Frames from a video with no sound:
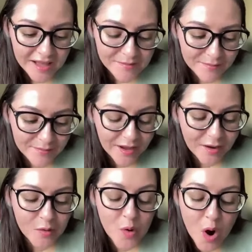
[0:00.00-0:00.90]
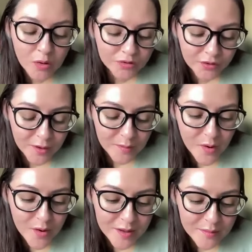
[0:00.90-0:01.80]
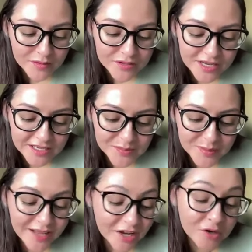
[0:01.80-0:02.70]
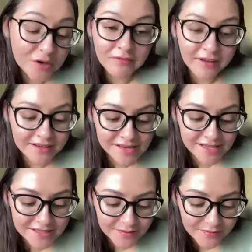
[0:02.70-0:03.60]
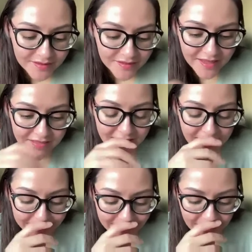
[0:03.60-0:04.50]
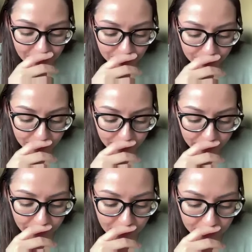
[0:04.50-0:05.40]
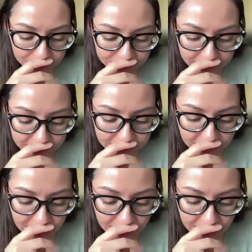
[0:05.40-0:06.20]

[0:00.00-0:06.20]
a quote or a poem on change, but I couldn't find it. That I remember about change.